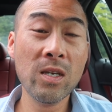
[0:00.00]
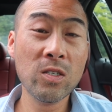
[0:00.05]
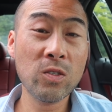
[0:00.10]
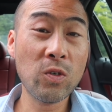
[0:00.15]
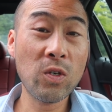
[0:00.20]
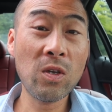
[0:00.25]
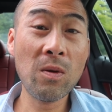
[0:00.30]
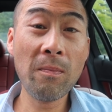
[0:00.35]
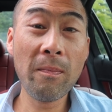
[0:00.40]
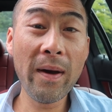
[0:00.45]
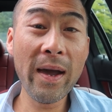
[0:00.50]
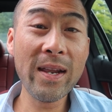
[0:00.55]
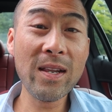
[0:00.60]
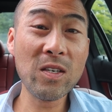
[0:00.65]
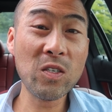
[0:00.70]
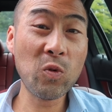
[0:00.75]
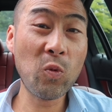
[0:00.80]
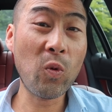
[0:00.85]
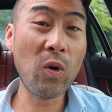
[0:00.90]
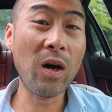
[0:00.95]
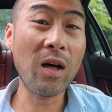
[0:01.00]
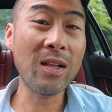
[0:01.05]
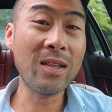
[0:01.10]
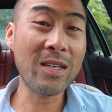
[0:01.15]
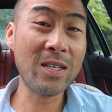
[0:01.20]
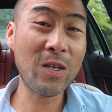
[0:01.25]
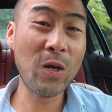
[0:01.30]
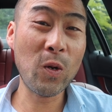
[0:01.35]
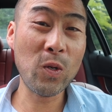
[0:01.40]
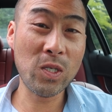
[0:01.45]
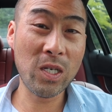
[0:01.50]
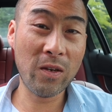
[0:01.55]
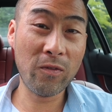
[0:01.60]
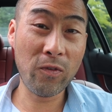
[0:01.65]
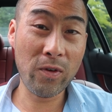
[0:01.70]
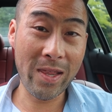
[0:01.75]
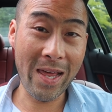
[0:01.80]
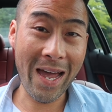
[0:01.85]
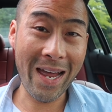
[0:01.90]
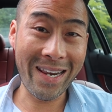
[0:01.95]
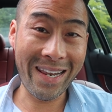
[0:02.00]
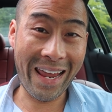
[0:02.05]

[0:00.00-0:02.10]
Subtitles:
So you might as well negotiate for that